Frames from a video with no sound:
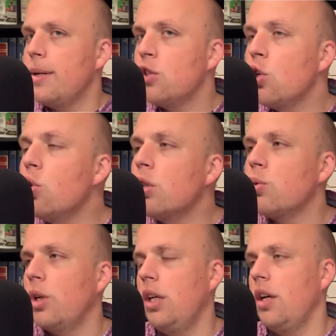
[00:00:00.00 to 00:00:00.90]
2 to
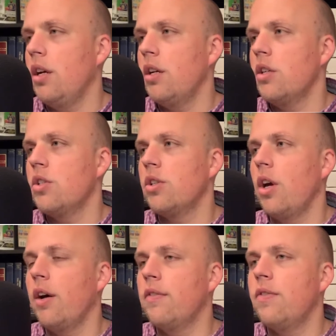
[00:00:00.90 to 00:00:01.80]
3 years
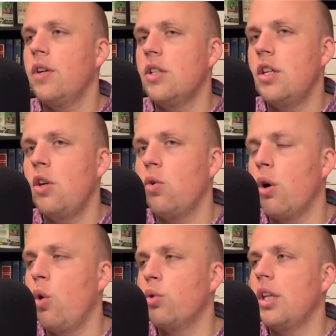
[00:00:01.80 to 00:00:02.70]
of continued
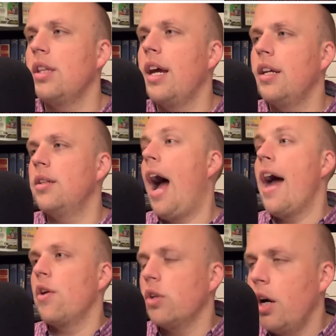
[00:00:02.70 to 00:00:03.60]
growth and then
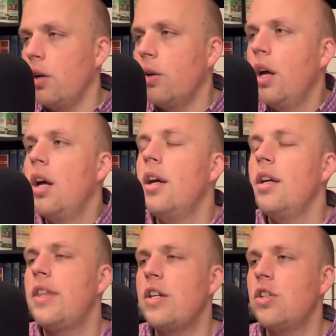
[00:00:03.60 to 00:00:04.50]
I don't know
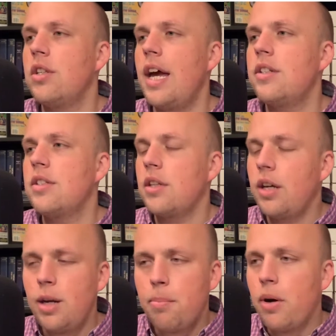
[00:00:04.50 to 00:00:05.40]
that's that's
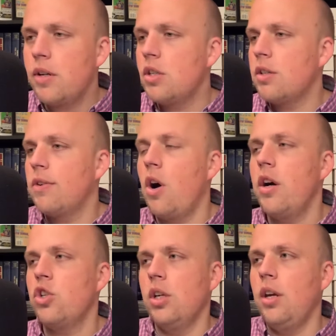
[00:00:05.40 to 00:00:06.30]
an abundance of
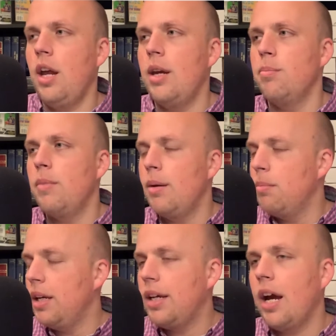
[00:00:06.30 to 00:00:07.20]
caution and in
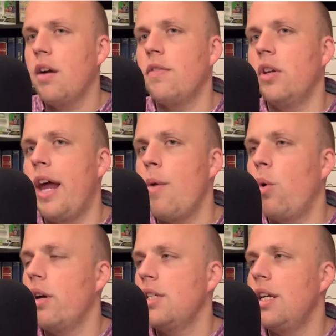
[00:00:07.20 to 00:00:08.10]
being careful and not
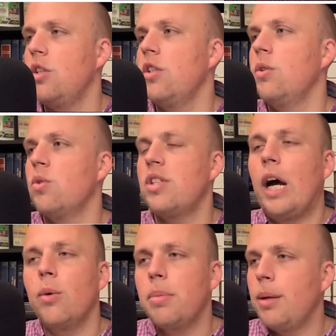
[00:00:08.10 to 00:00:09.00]
wanting to
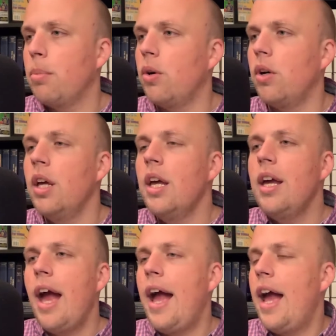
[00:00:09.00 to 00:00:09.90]
sell people
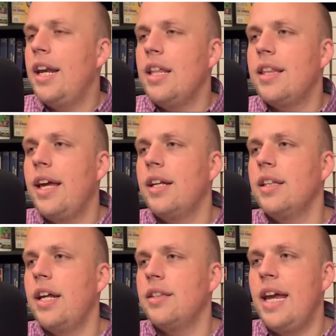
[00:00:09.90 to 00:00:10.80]
anything
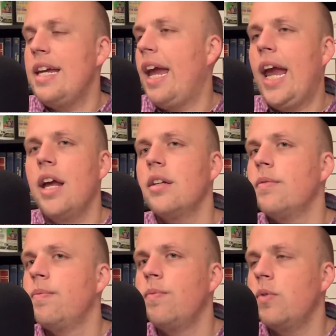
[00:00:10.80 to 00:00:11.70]
that they can't
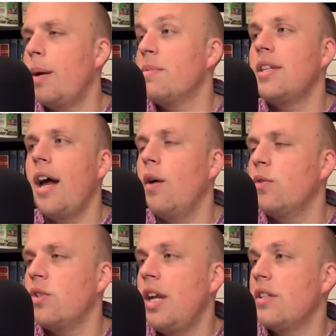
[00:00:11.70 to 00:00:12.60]

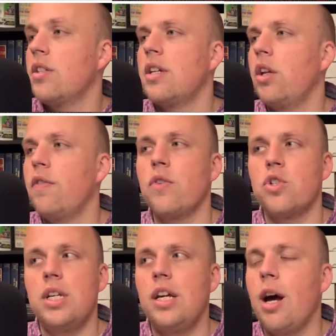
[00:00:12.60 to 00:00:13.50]
themselves necessarily
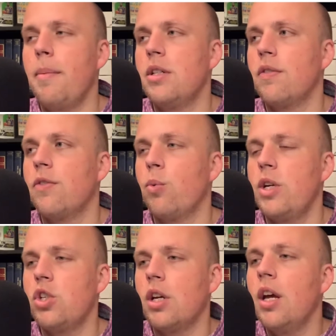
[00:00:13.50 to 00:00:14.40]
foresee coming to fruition.